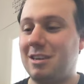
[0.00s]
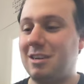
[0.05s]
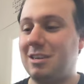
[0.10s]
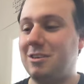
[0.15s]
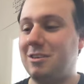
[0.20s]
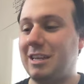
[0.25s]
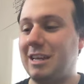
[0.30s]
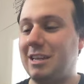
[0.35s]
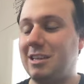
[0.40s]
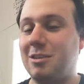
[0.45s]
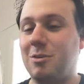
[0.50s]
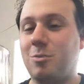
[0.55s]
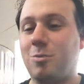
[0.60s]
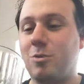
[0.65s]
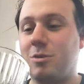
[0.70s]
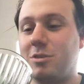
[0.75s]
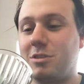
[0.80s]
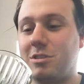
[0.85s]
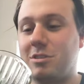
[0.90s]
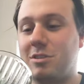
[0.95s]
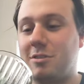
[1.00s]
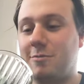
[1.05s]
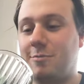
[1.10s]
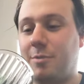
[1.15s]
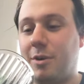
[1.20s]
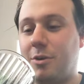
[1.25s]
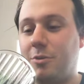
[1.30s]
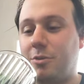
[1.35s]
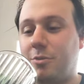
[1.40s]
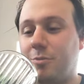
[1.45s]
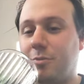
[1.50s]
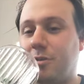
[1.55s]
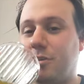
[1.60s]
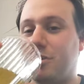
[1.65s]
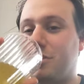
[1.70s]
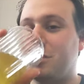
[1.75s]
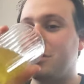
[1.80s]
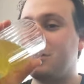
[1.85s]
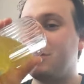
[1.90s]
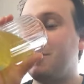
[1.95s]
not you're getting the worst of both
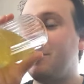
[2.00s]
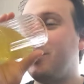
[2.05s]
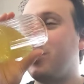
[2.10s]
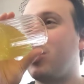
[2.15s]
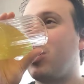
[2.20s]
worlds.